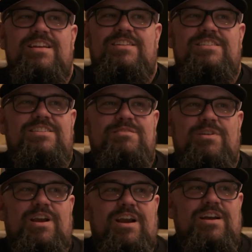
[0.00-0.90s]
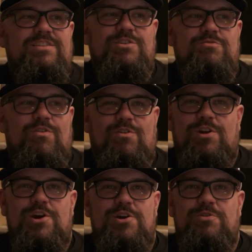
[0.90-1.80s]
It just seems like I got so
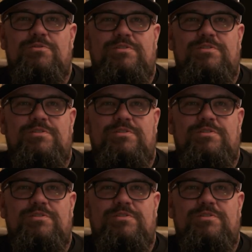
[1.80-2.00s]
far to go